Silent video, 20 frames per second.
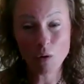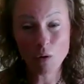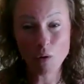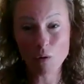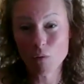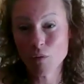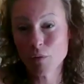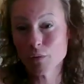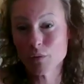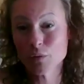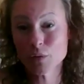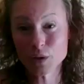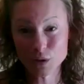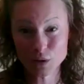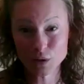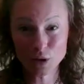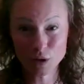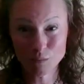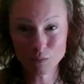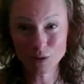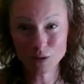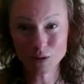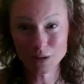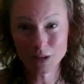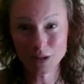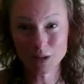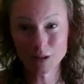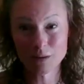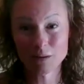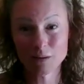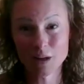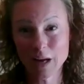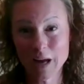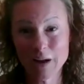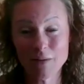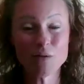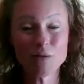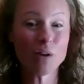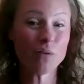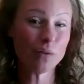of this community. They
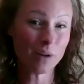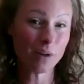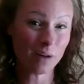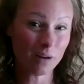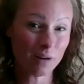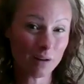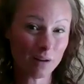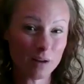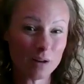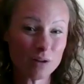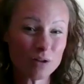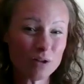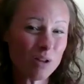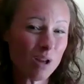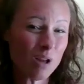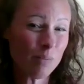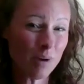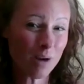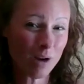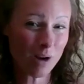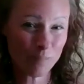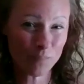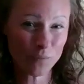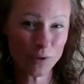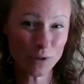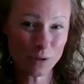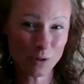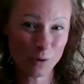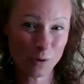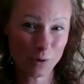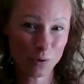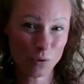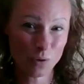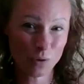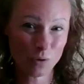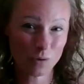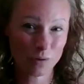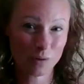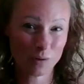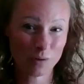have nothing. So they become
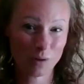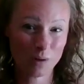disillusioned.